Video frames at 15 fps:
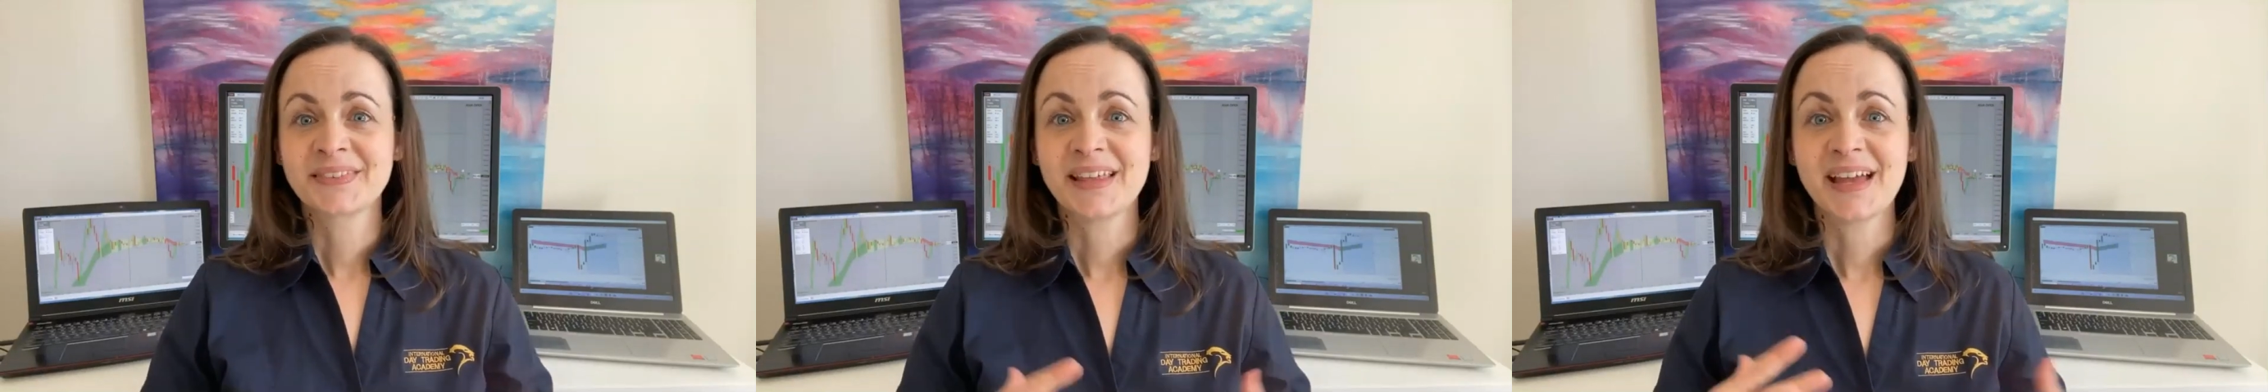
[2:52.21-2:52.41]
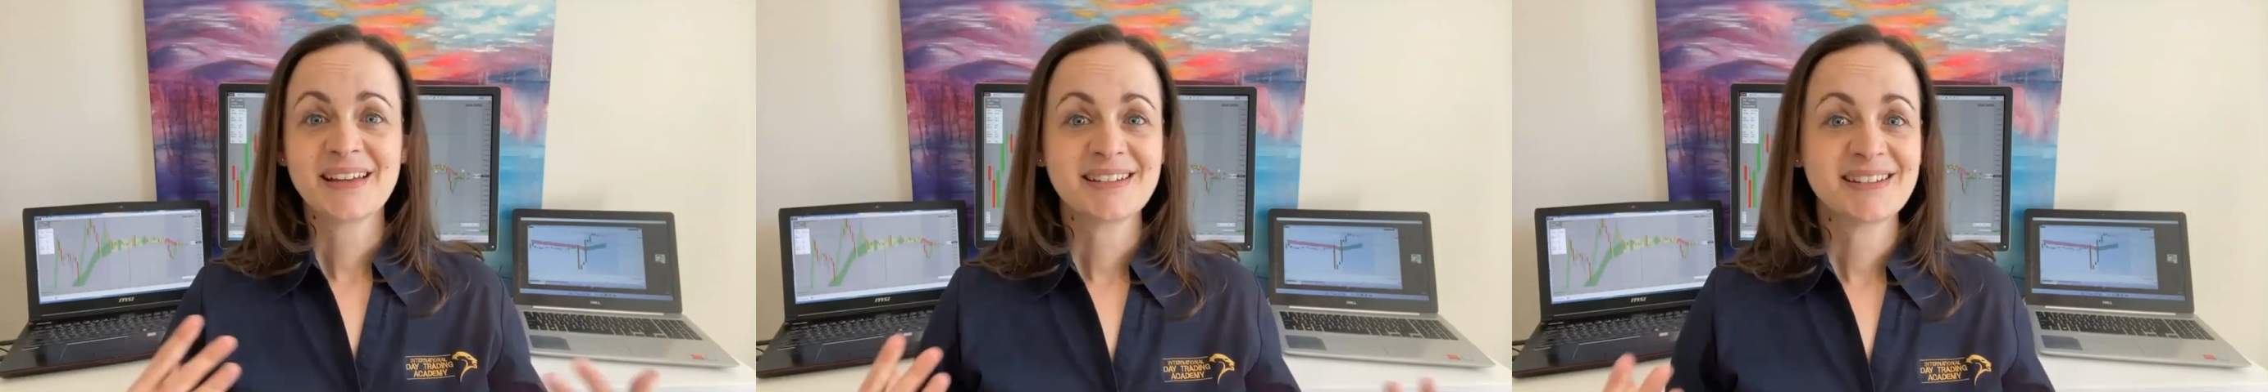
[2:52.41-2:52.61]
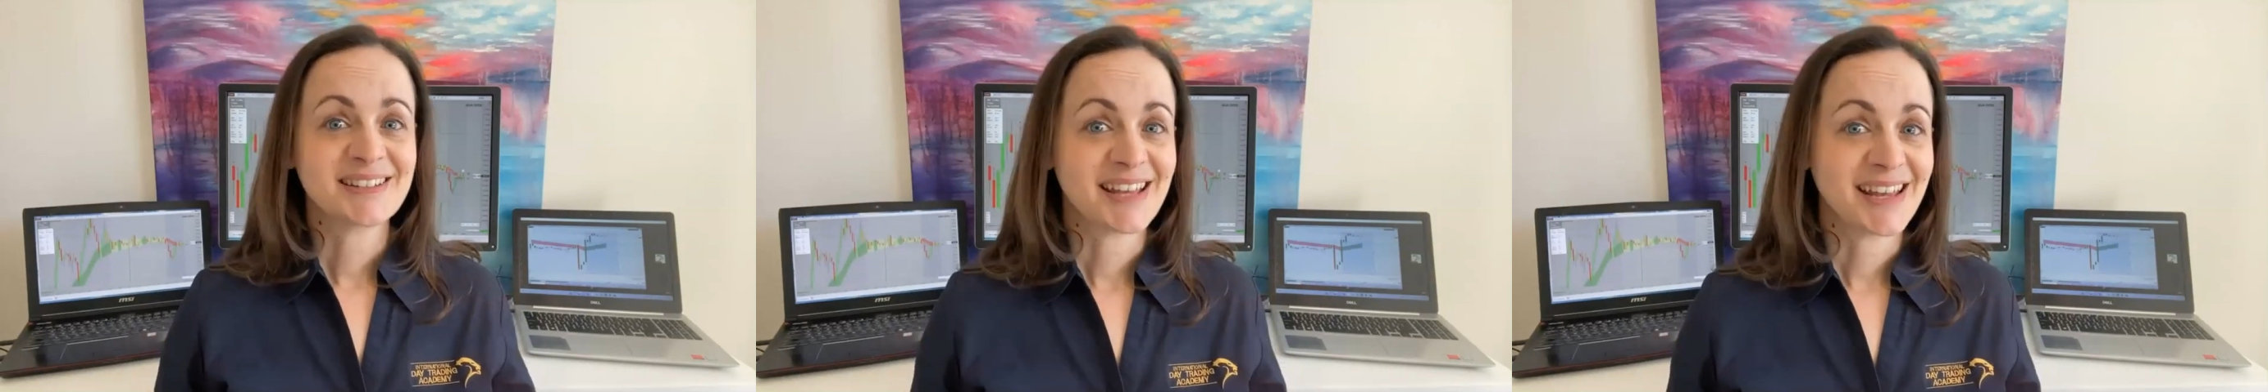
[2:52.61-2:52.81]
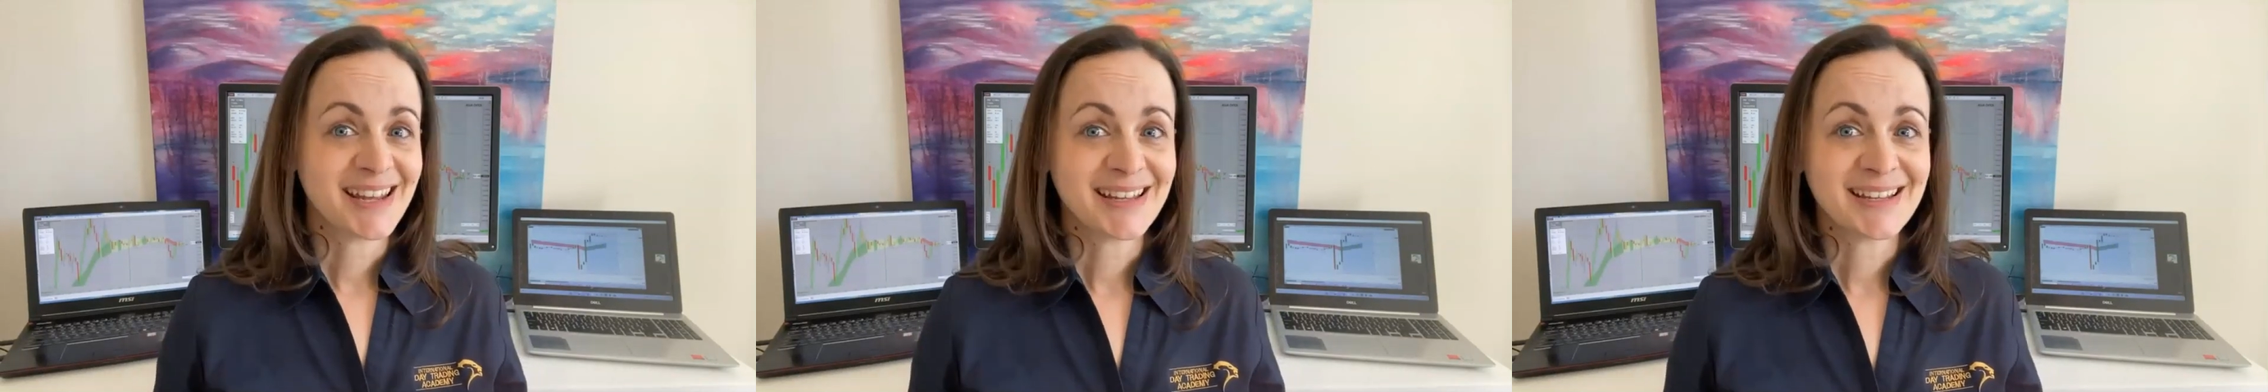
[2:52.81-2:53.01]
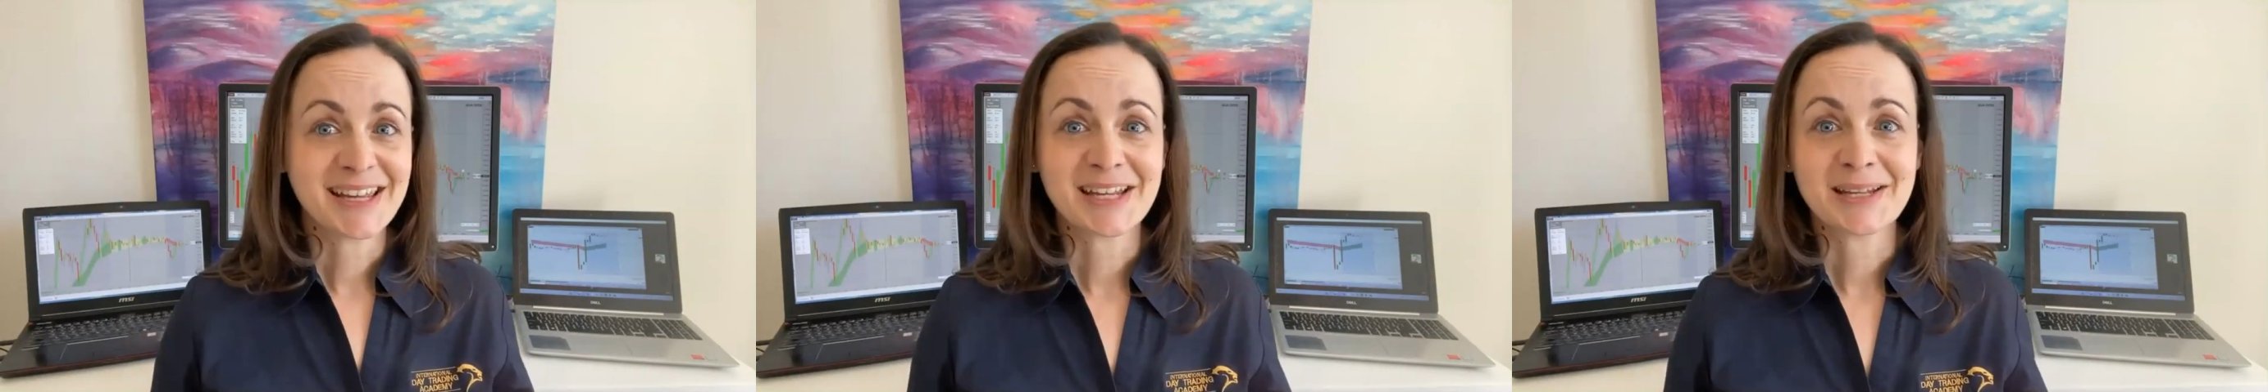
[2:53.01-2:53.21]
they are
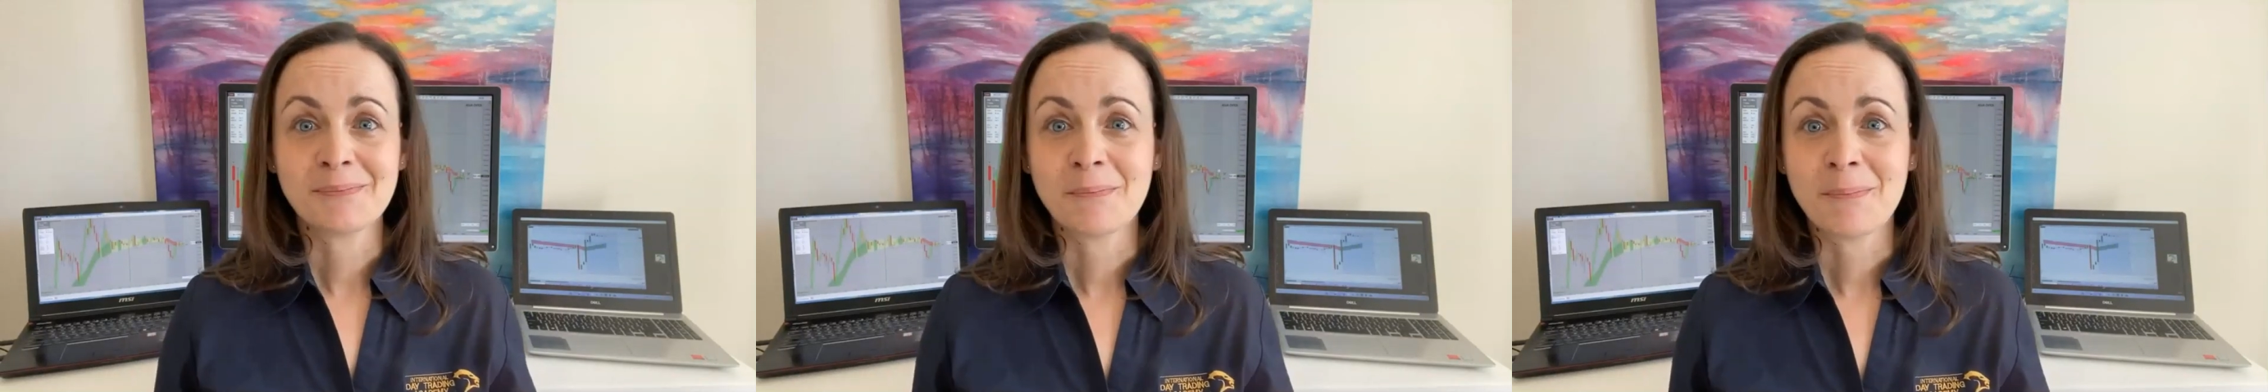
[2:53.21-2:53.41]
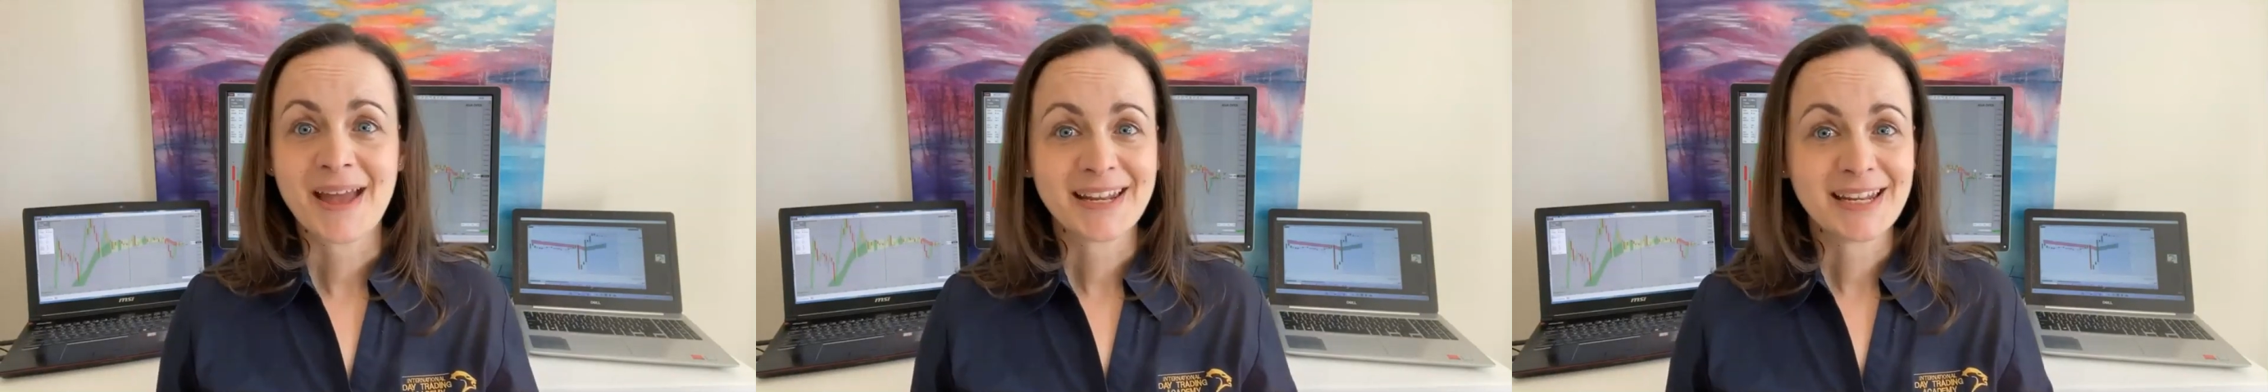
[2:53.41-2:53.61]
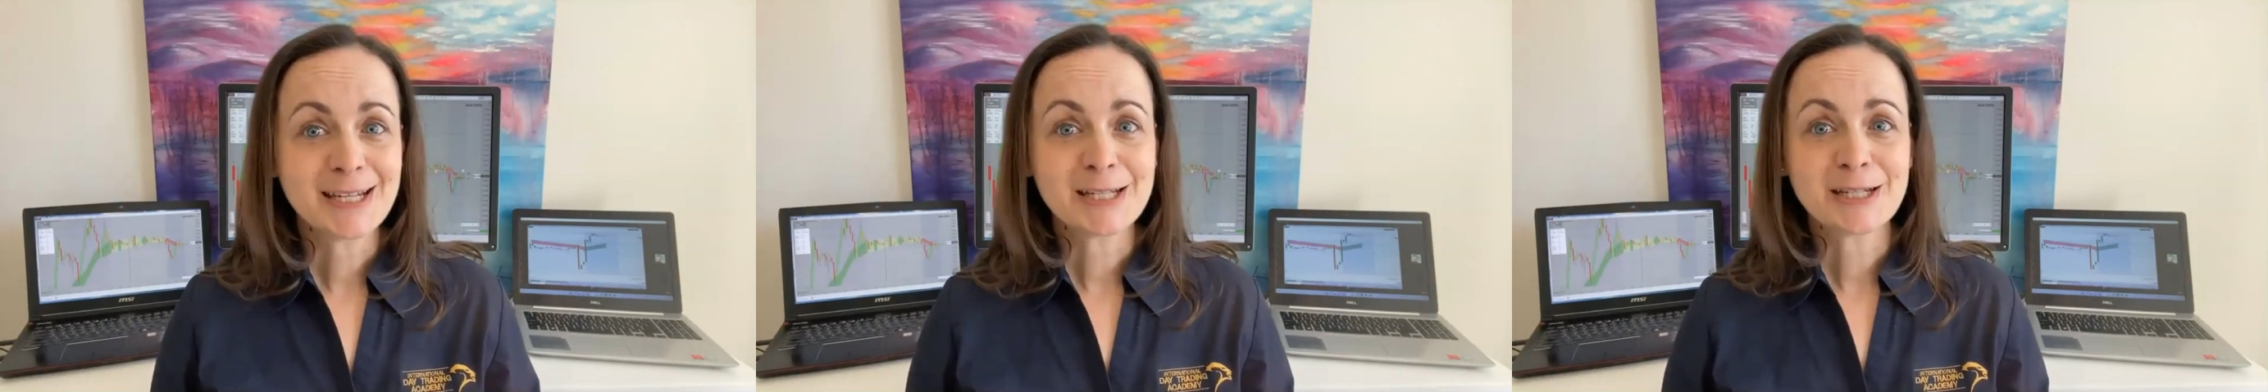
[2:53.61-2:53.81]
seen in many